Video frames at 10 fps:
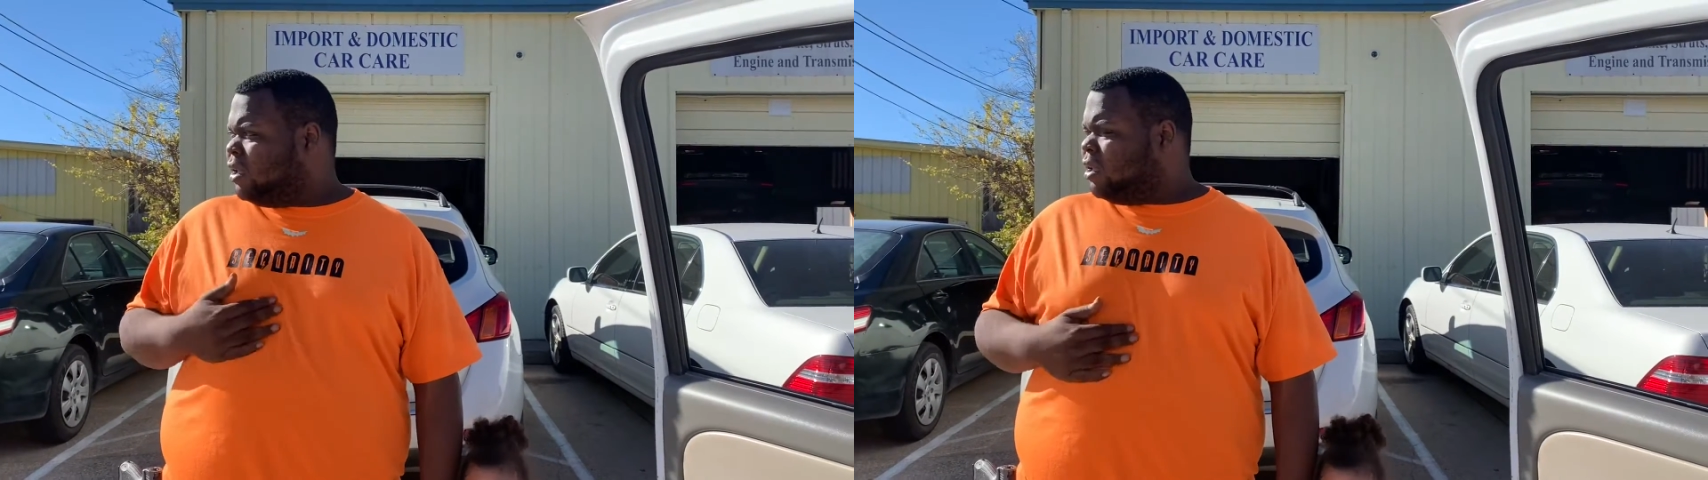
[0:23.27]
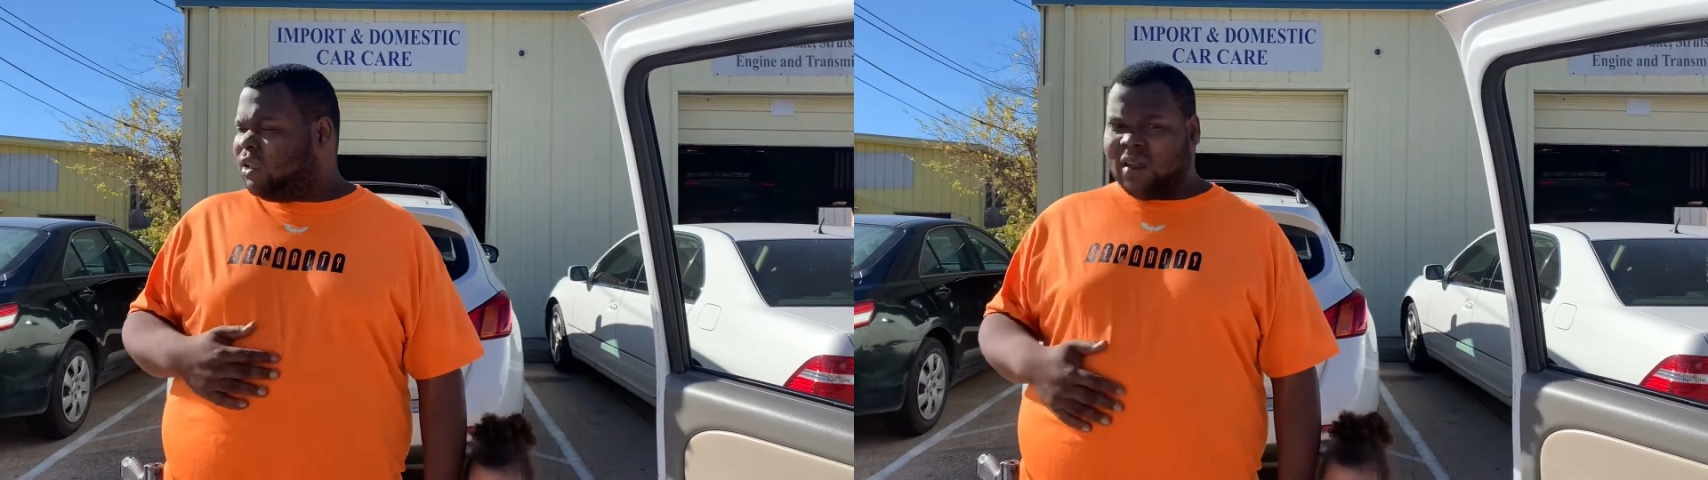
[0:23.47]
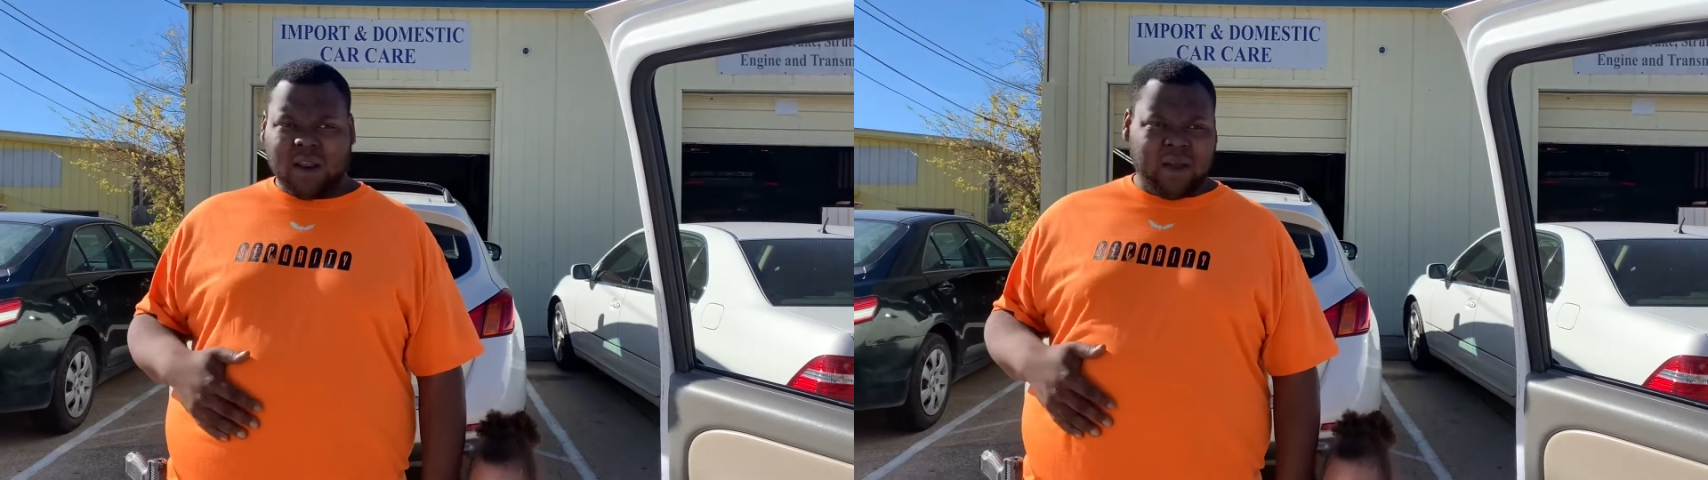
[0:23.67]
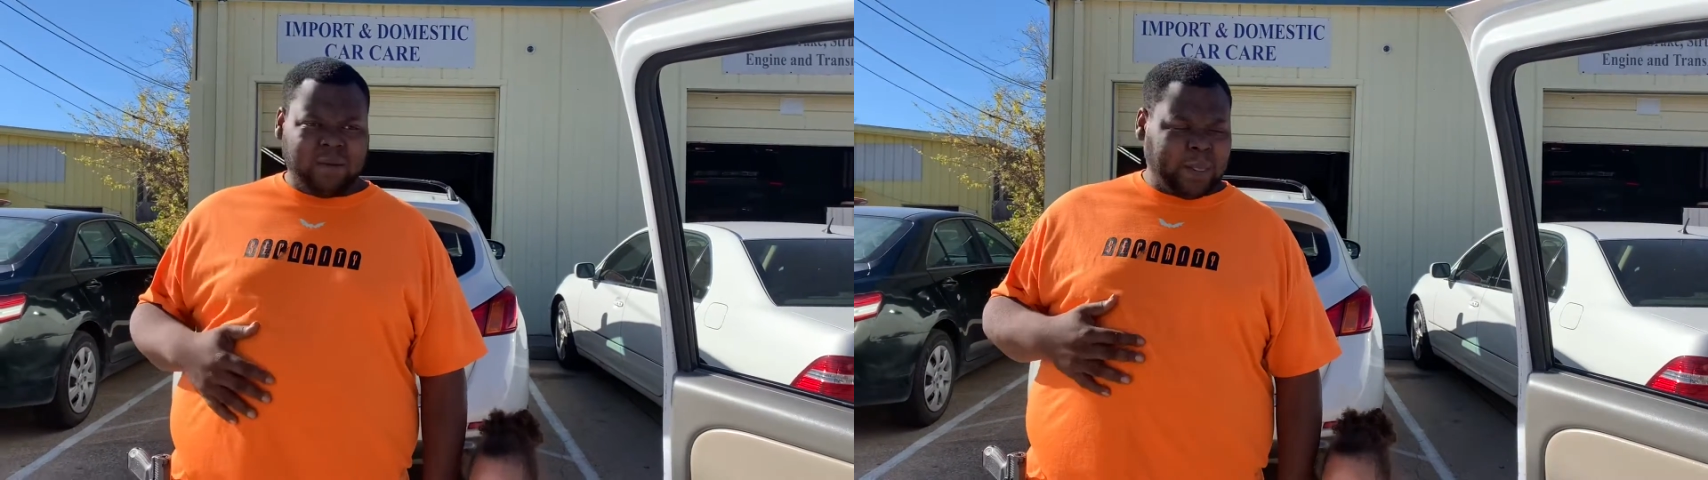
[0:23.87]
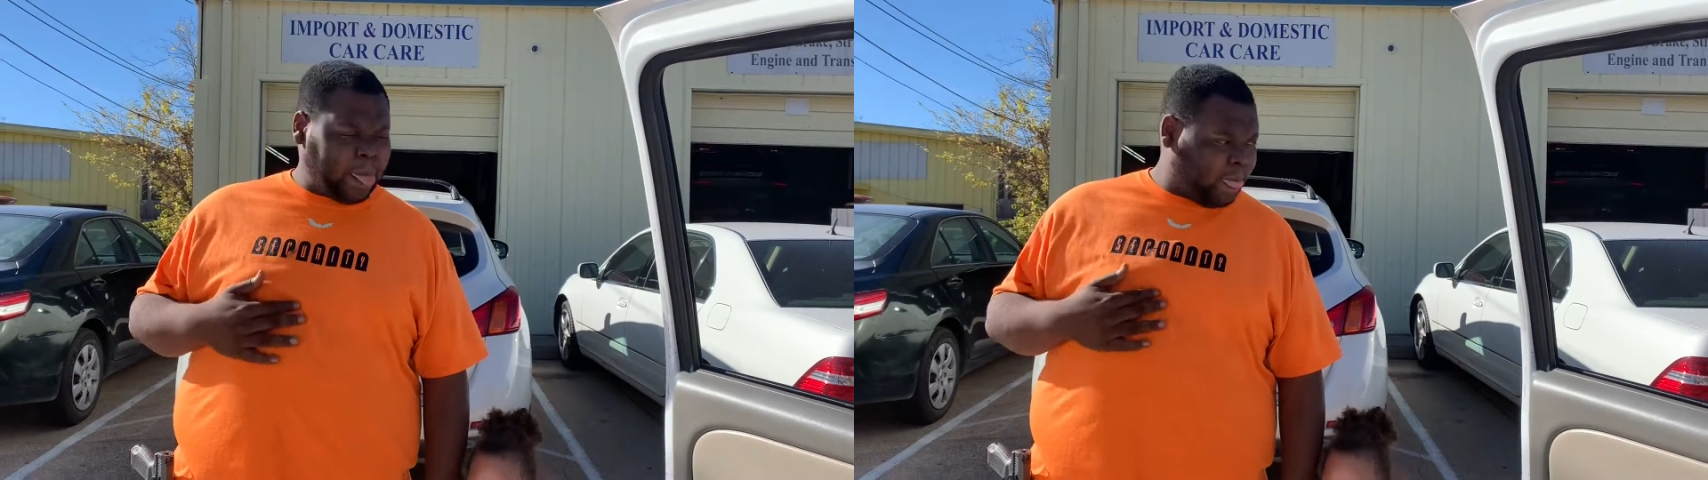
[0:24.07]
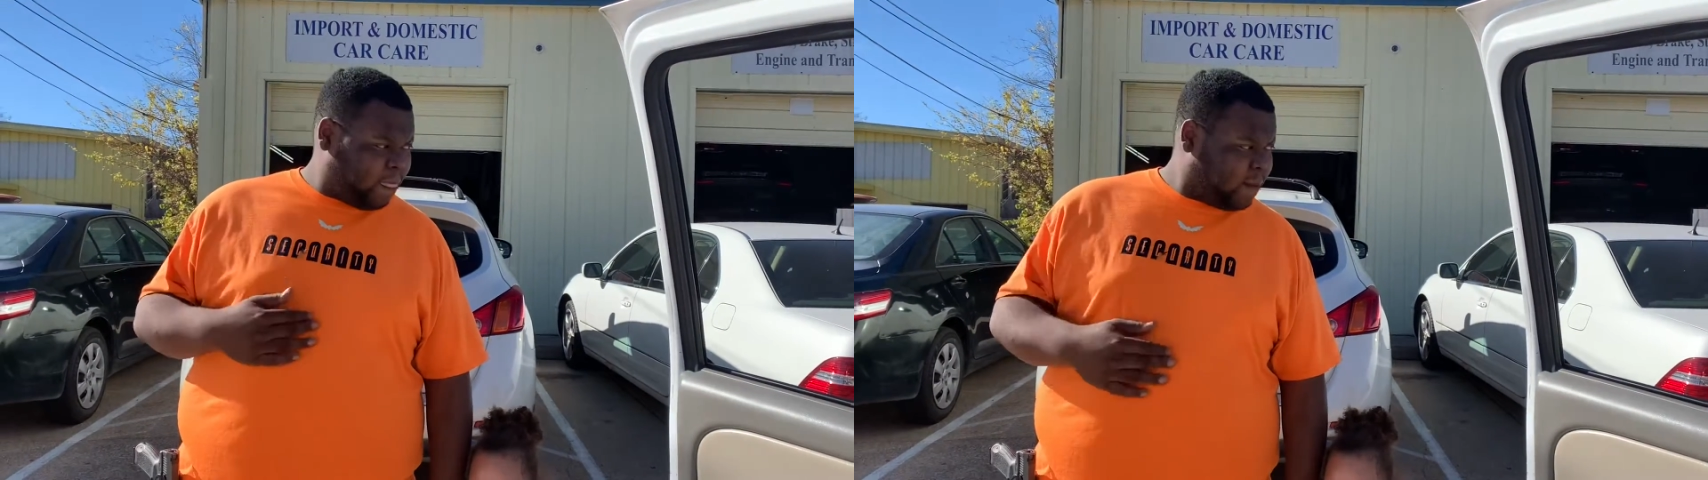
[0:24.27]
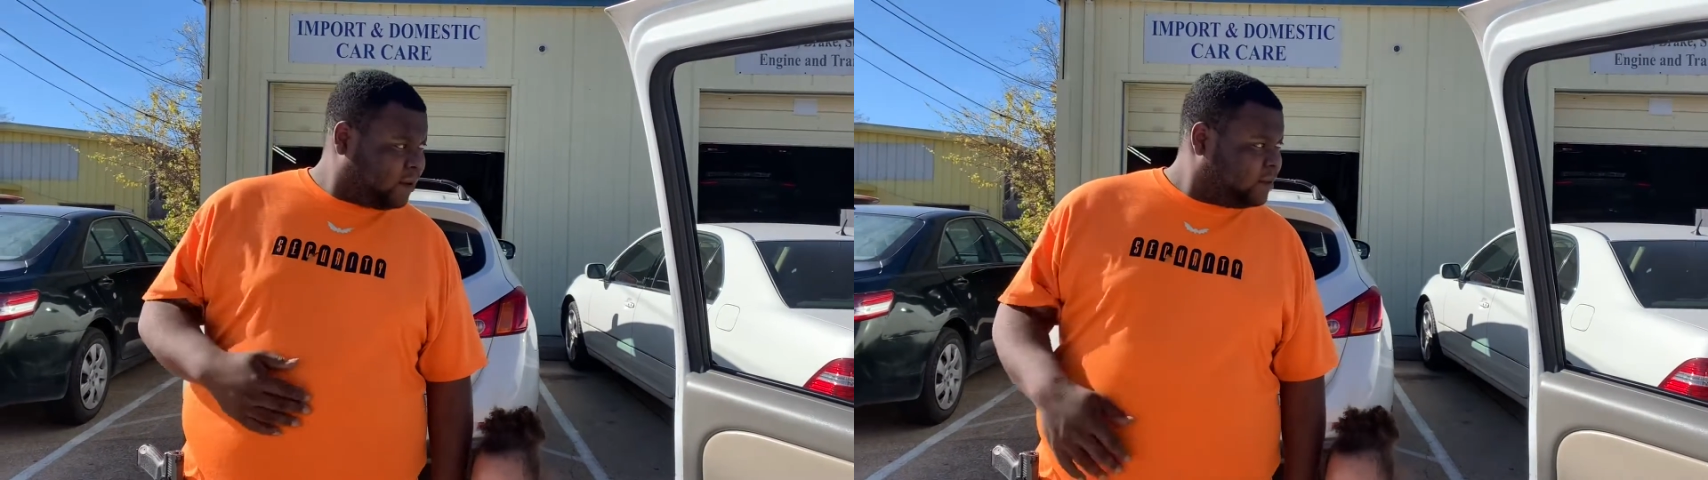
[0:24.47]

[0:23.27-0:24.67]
Say hi to the YouTube